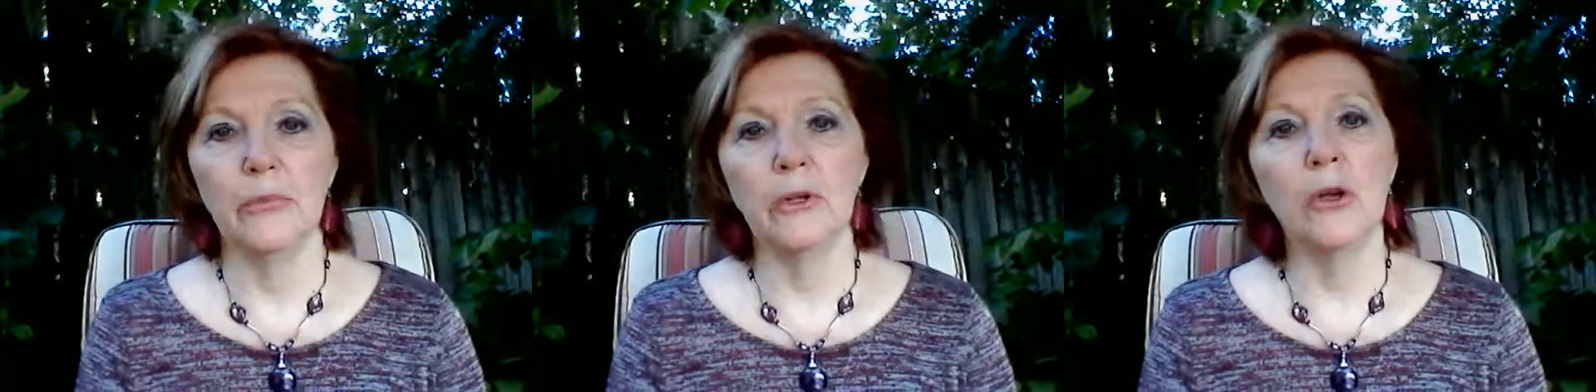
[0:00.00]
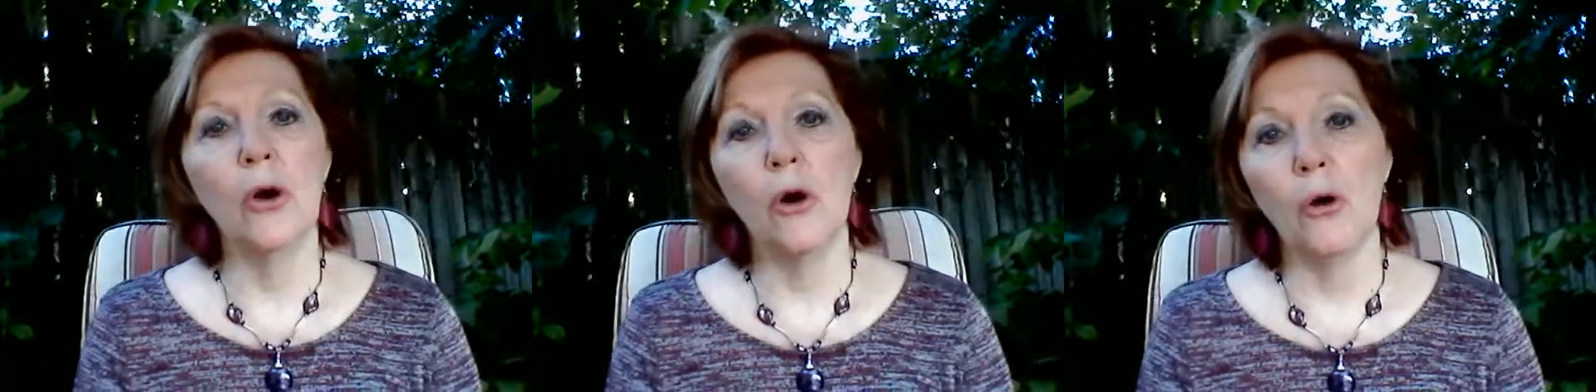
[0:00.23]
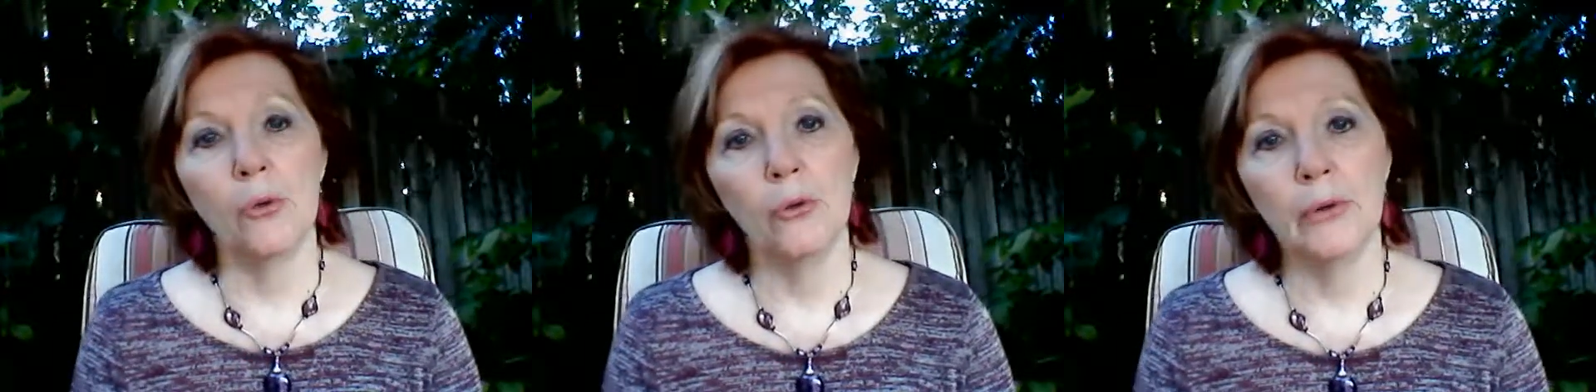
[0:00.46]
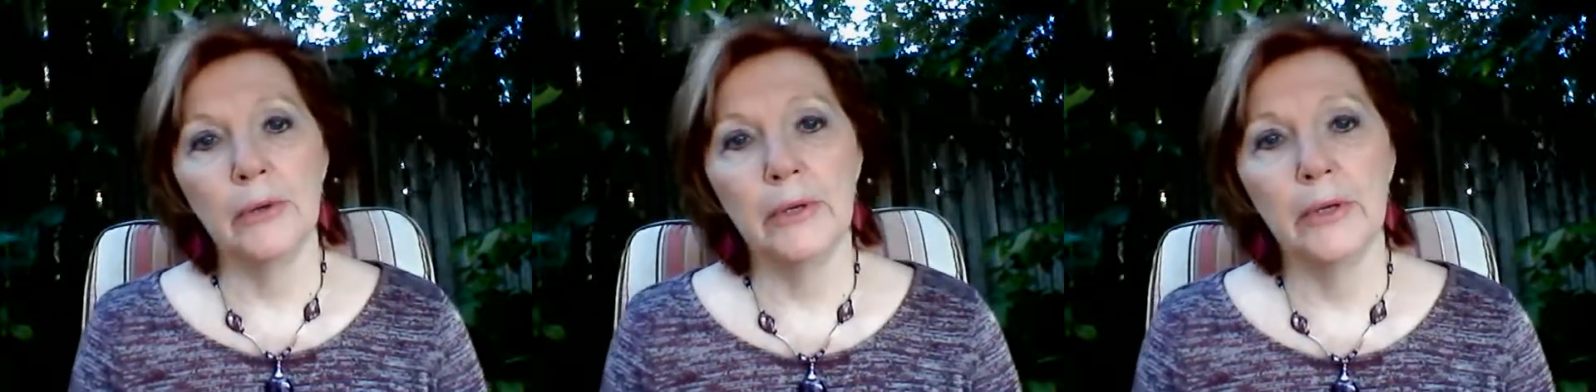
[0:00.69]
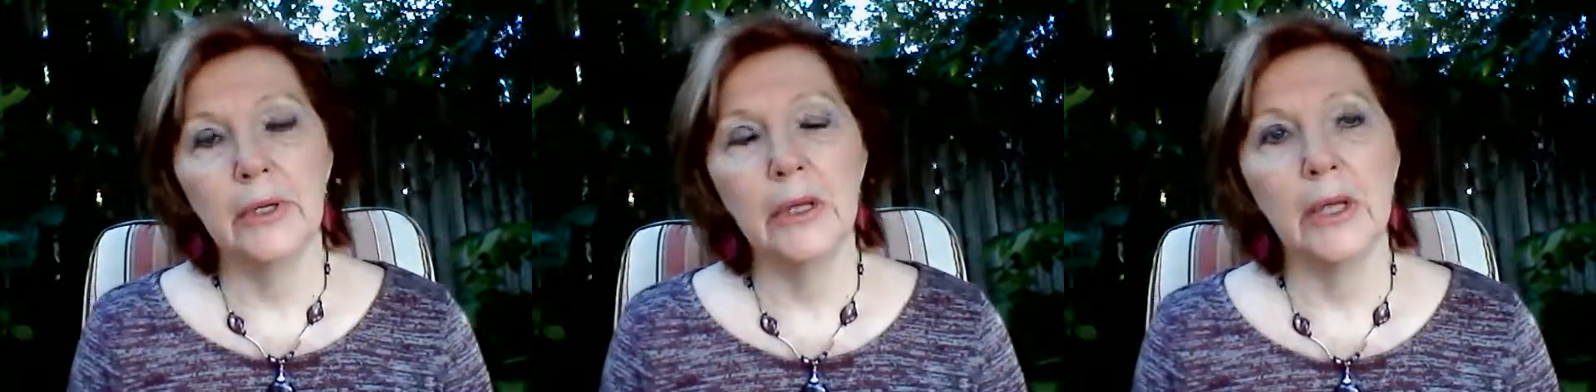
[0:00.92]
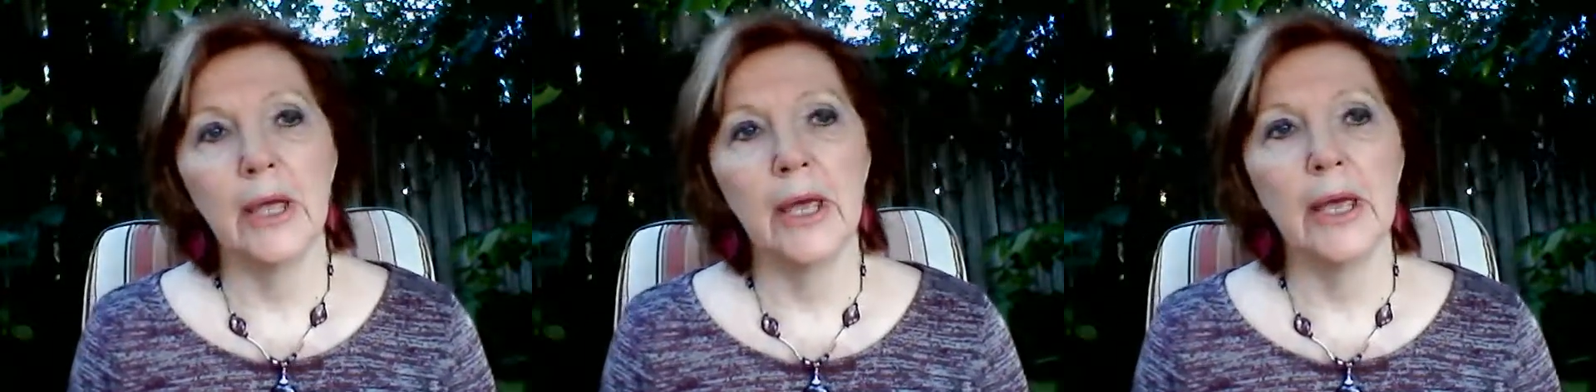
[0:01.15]
go,
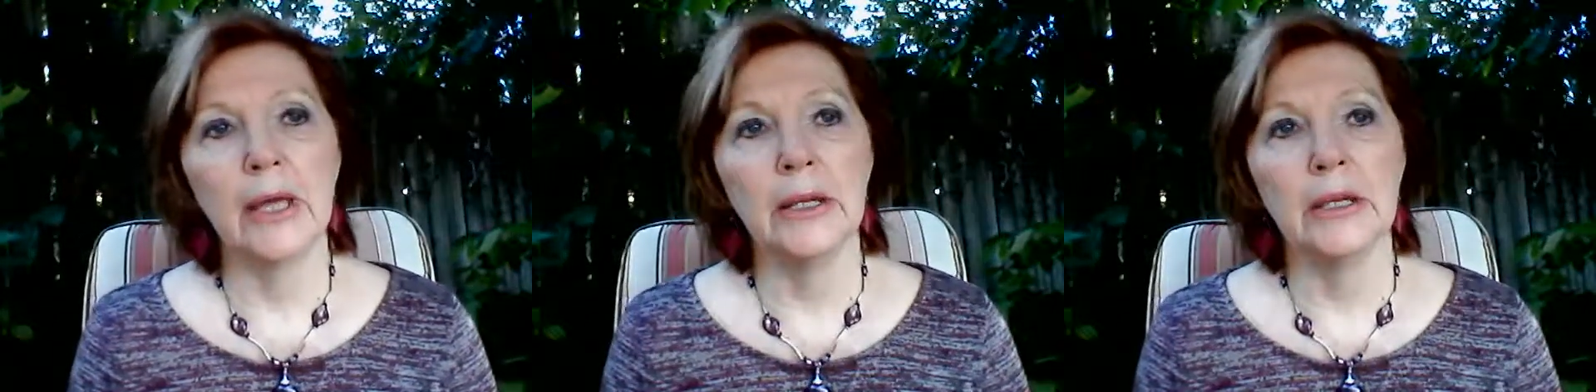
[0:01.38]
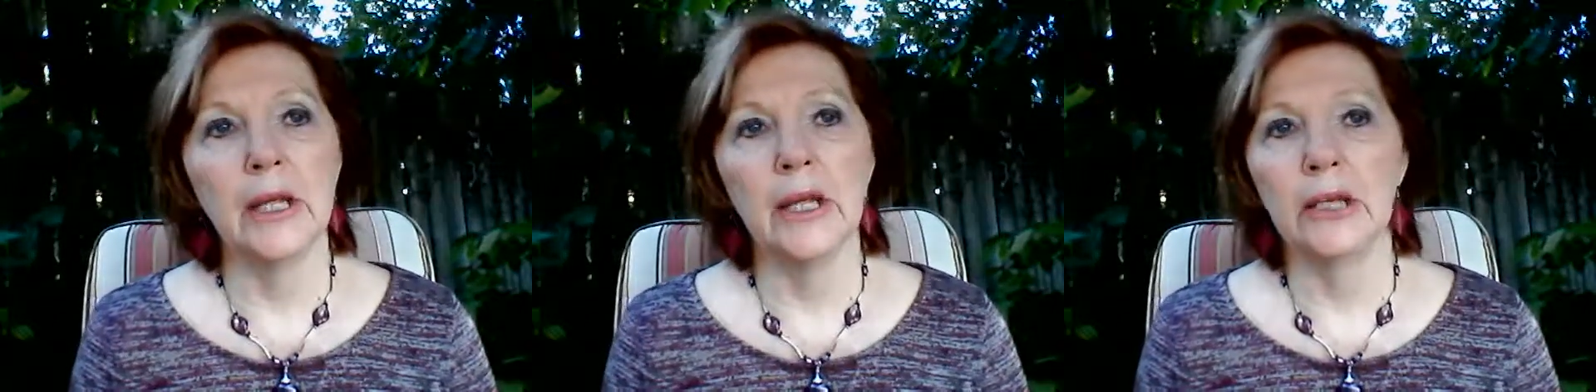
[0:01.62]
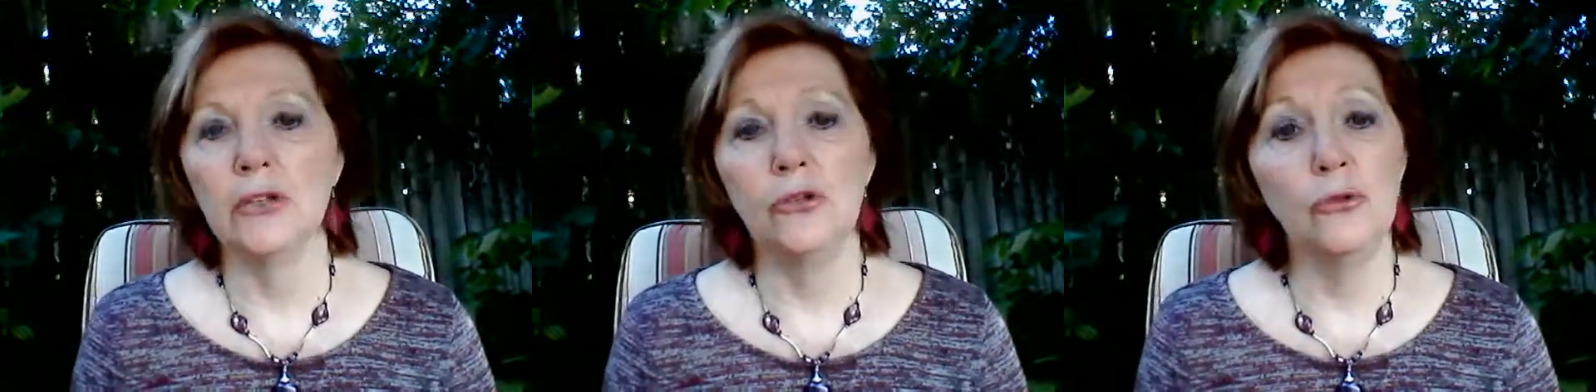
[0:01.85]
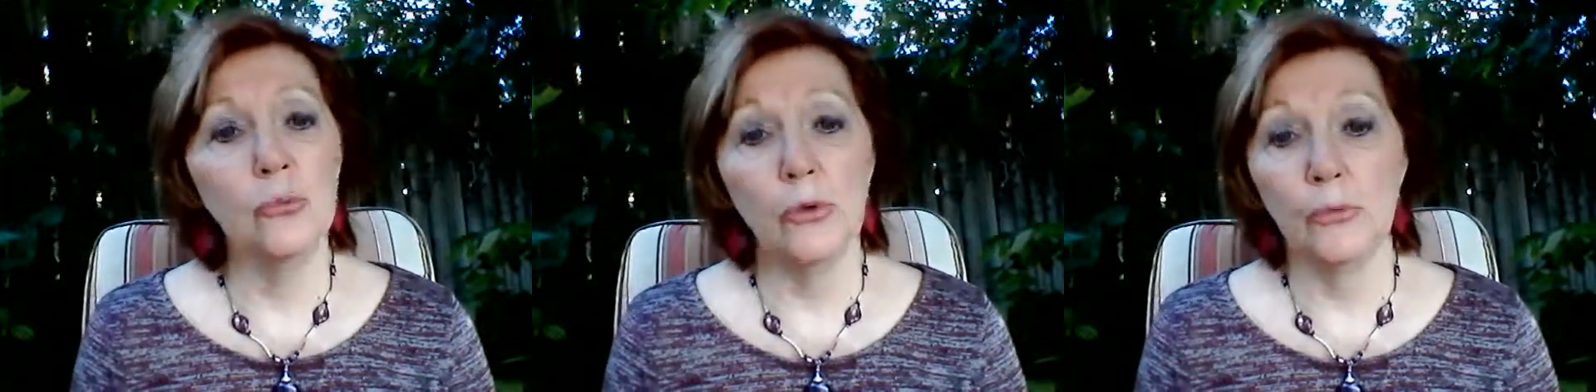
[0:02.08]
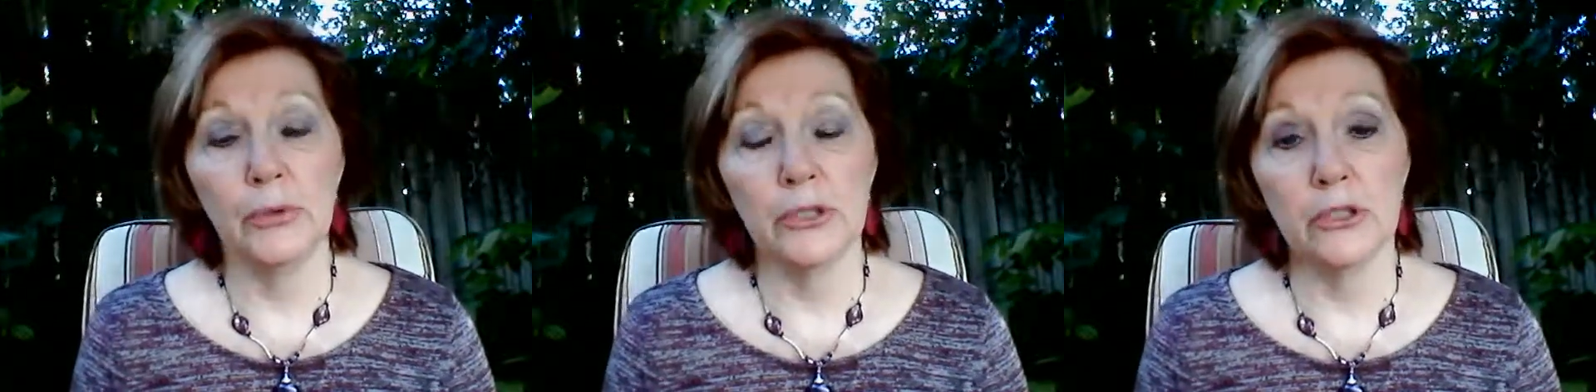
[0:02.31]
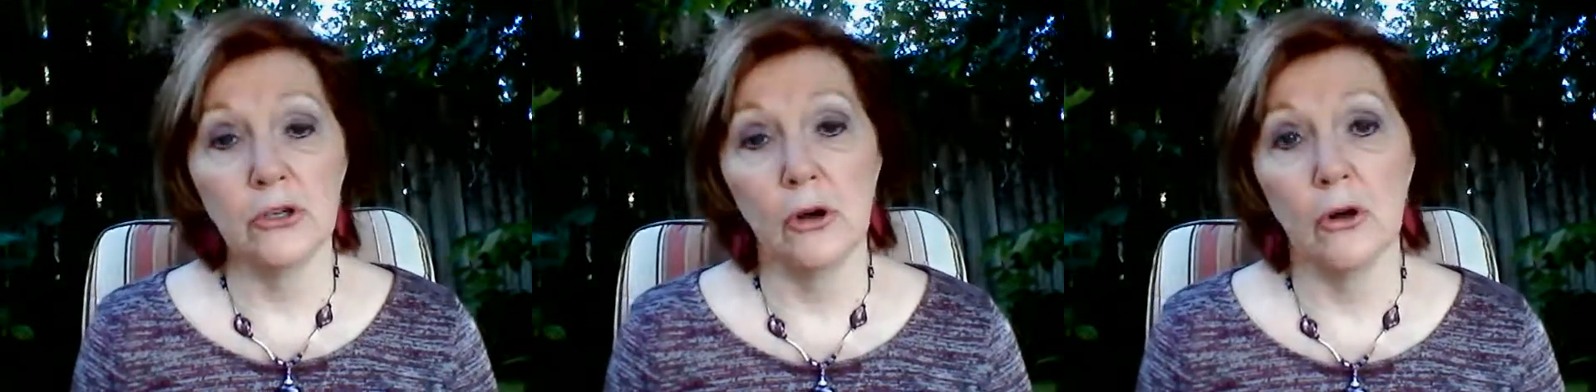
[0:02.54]
and you won't be
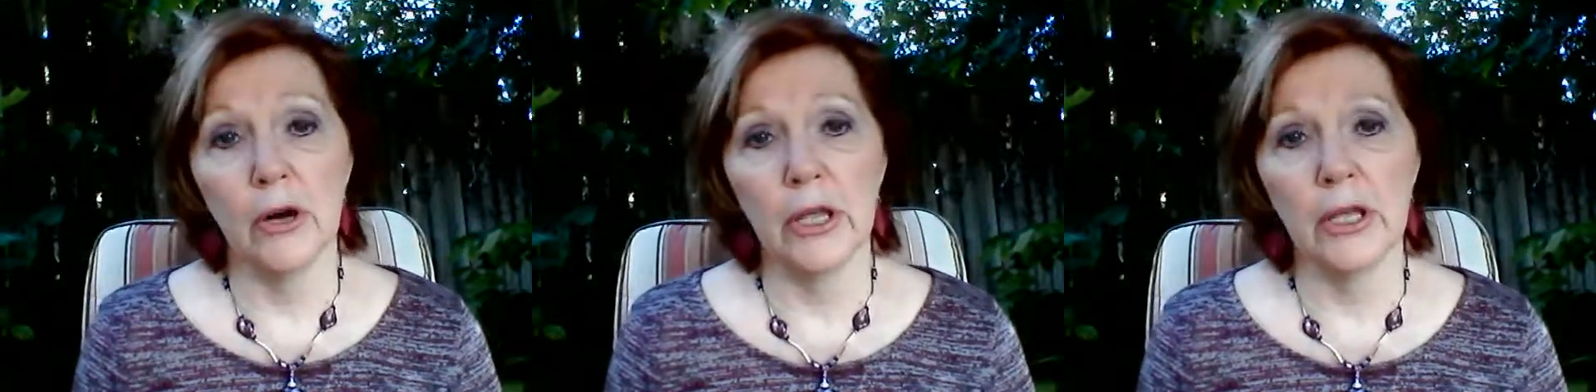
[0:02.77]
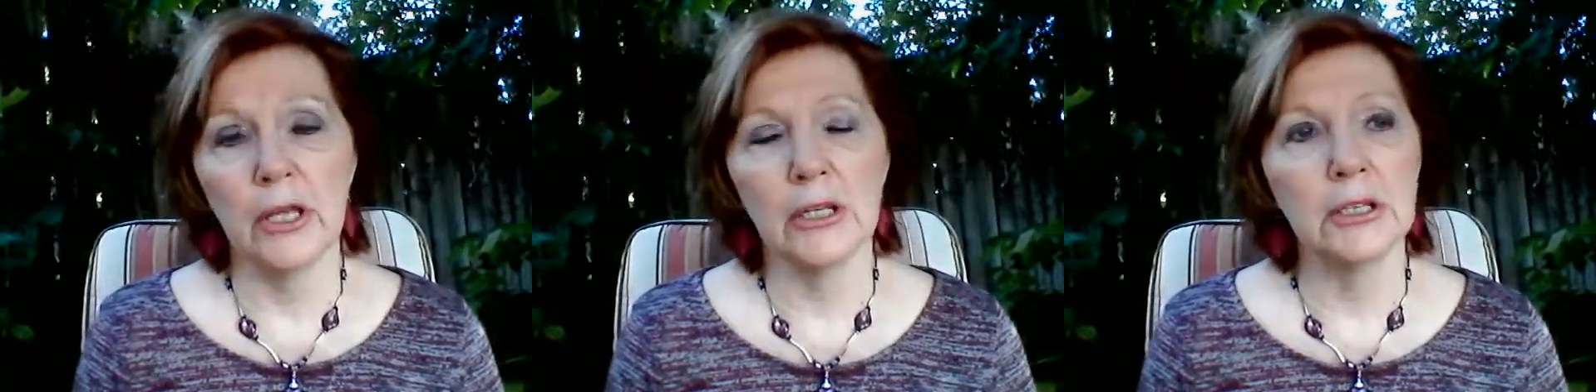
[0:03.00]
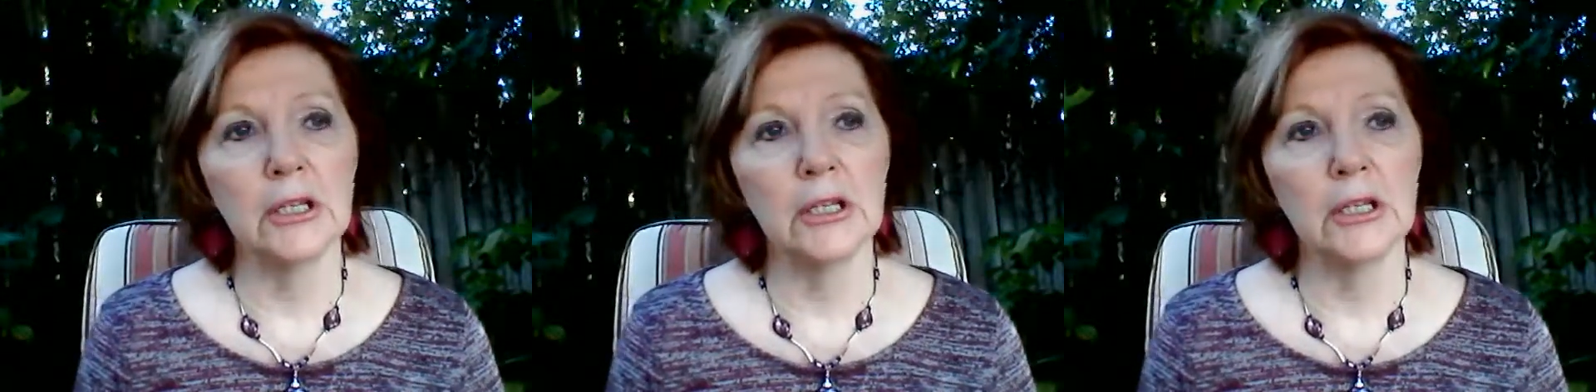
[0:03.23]
sorry, because